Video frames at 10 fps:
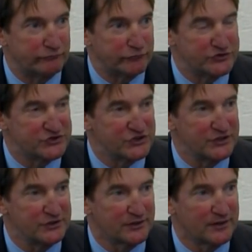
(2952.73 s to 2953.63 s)

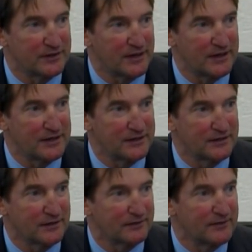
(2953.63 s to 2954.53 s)
receipt, a,
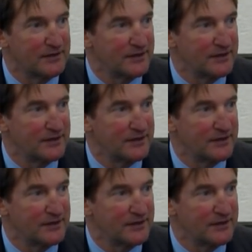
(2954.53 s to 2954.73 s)
a, uh,